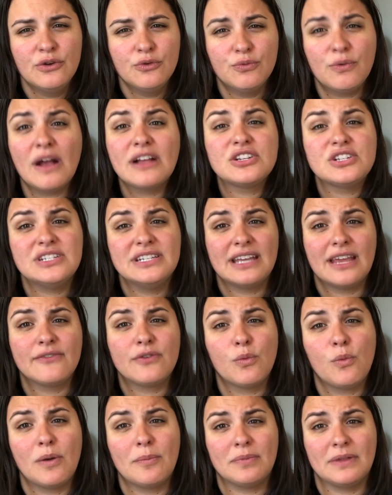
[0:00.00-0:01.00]
rush to get
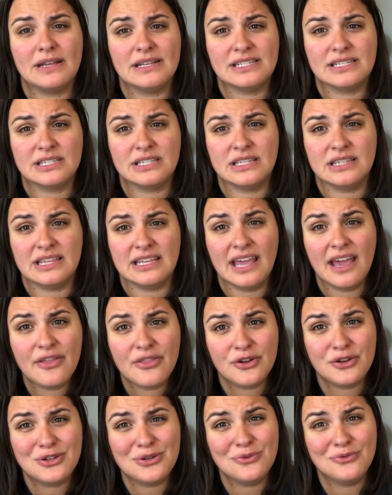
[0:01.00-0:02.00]
from one place to the
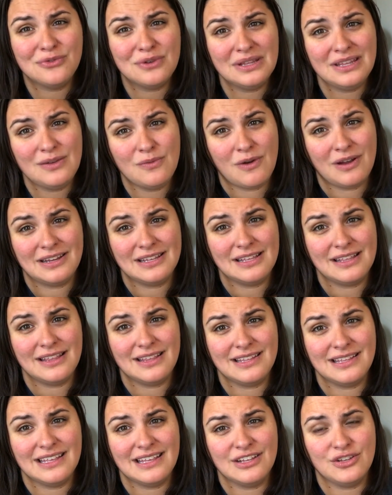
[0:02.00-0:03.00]
other. You really want
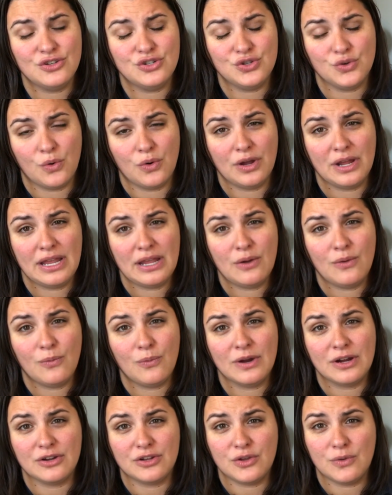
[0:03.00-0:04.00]
to enjoy
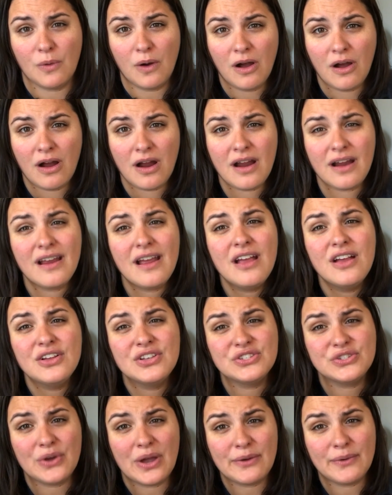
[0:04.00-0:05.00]
where you are.
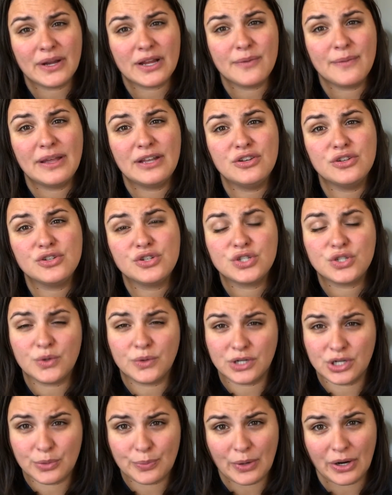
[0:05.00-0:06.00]
So I recommend
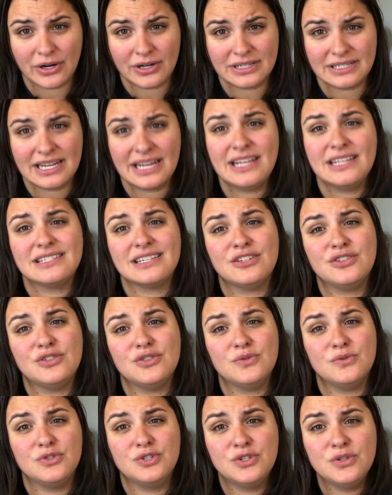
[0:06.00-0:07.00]
shorter park days and
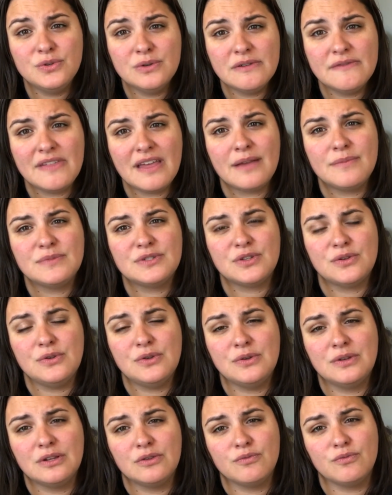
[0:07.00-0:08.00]
do 2 of them so
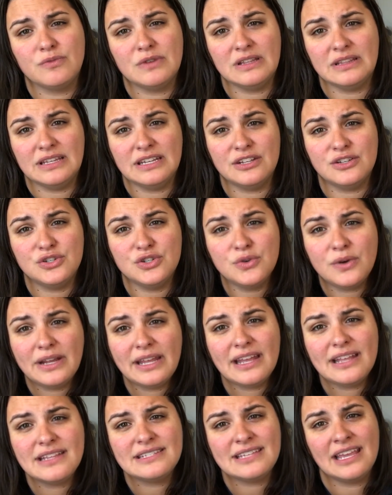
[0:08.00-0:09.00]
you can really enjoy
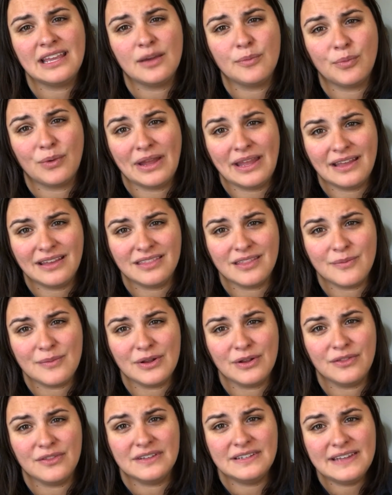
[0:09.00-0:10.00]
it. Take a break in the
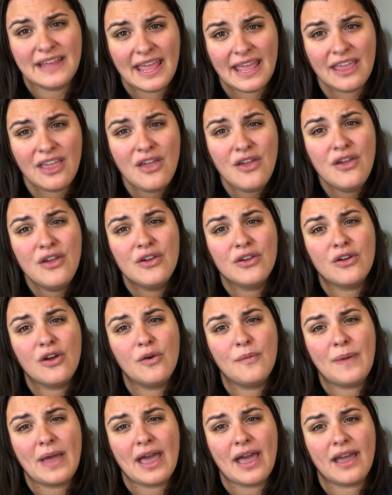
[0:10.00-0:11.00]
middle of the day,
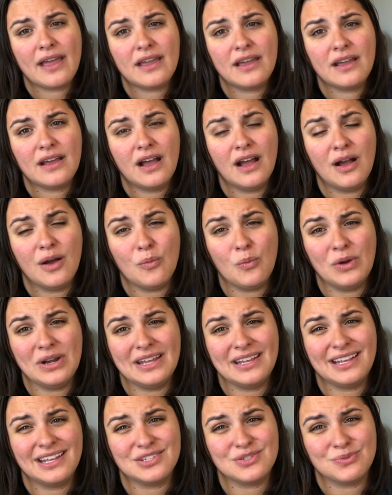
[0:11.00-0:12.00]
go back when
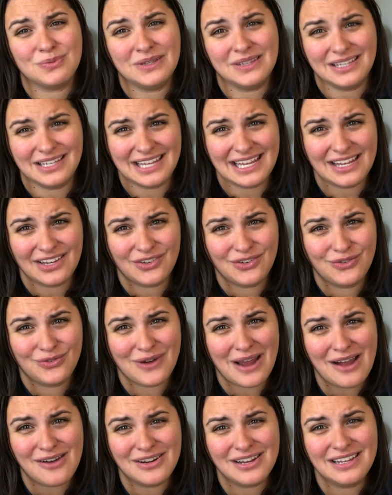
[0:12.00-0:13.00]
it gets really
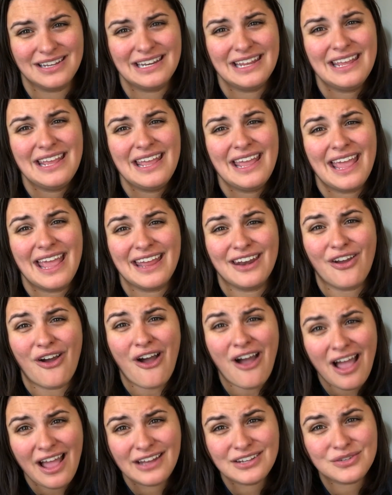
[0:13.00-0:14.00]
crowded and
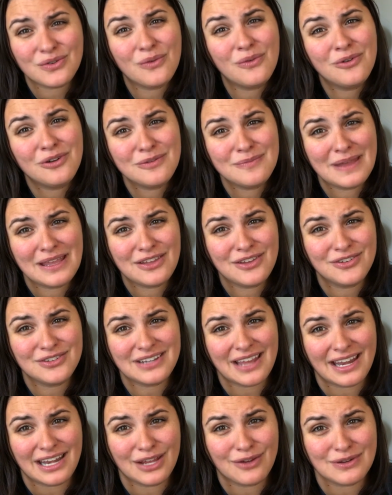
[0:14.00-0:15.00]
hot, or make your
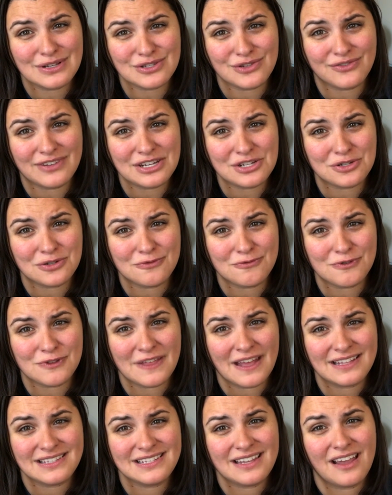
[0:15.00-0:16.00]
dining reservation for
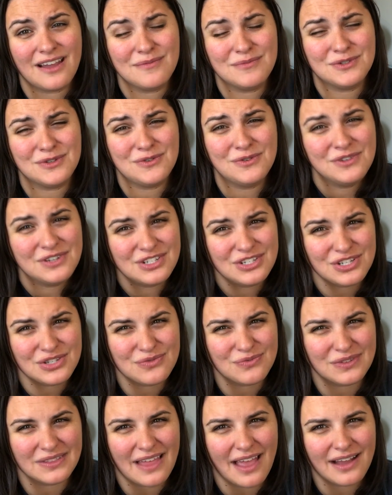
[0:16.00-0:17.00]
that time so you can
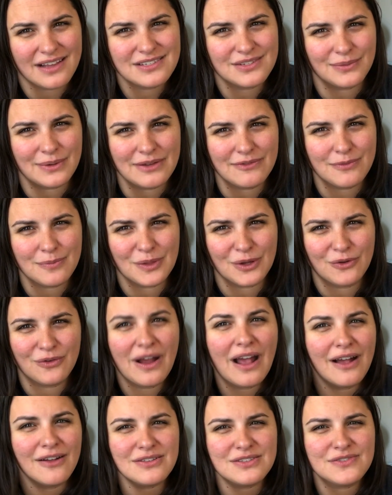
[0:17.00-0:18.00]
just relax away from the
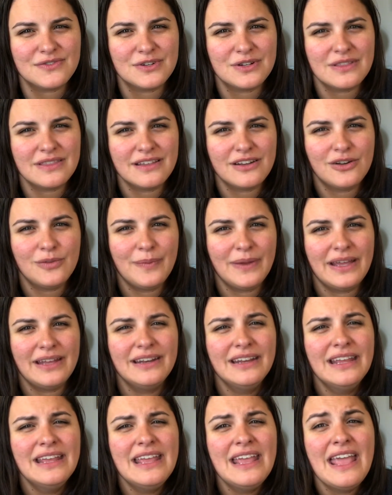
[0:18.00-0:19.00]
crowds for a little
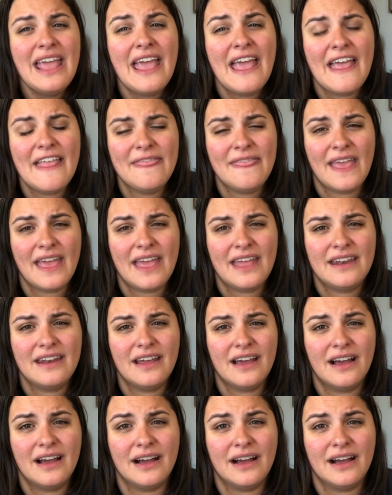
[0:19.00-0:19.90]
bit, and then